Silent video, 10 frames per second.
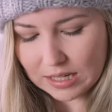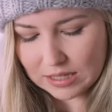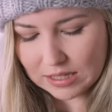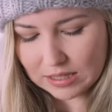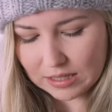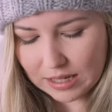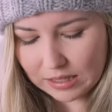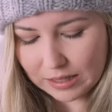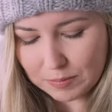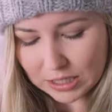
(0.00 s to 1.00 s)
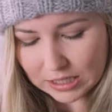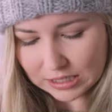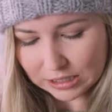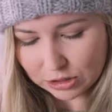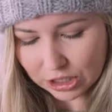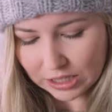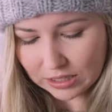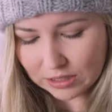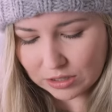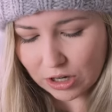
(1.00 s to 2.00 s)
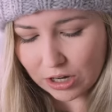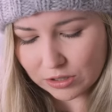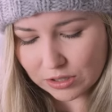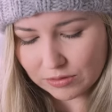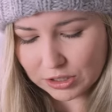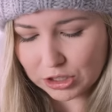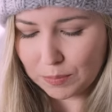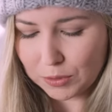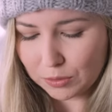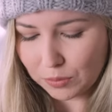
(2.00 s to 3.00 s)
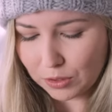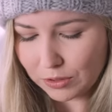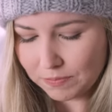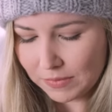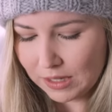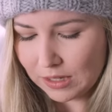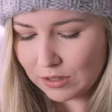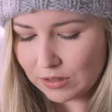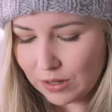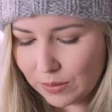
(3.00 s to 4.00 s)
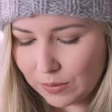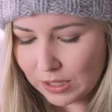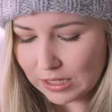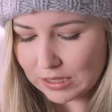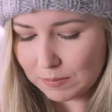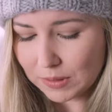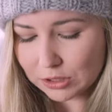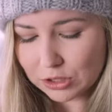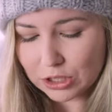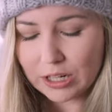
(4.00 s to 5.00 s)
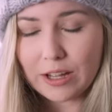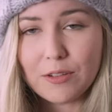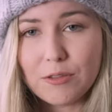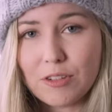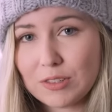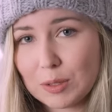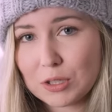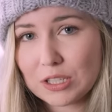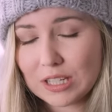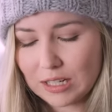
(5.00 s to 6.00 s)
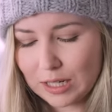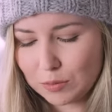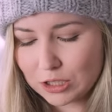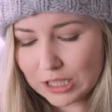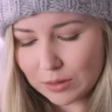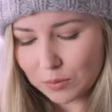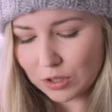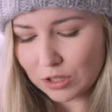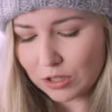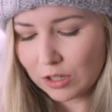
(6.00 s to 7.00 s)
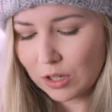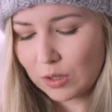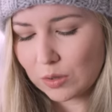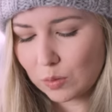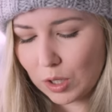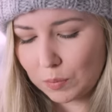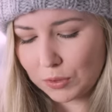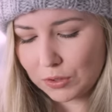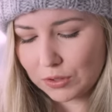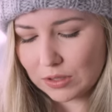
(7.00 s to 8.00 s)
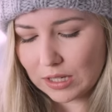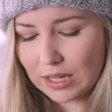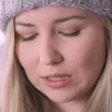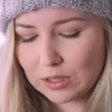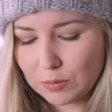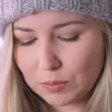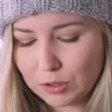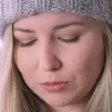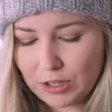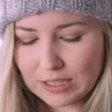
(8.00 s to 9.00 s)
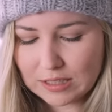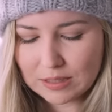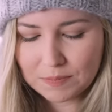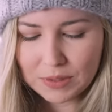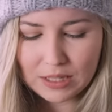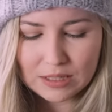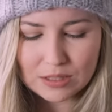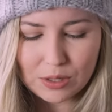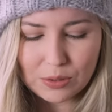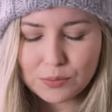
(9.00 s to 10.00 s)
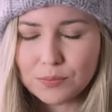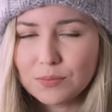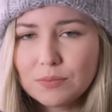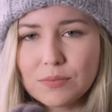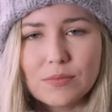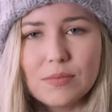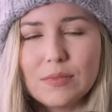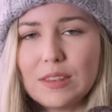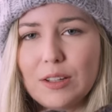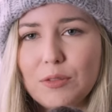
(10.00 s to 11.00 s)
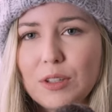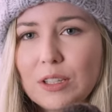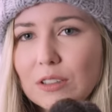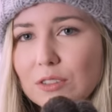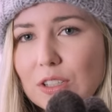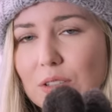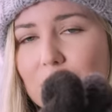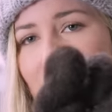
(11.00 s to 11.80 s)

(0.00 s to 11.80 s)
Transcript: It's a limited edition Daughters of a Shepherd wool. So it's a mixture of fifty percent Hebridean wool, zwarpels, and blueface. So they feel just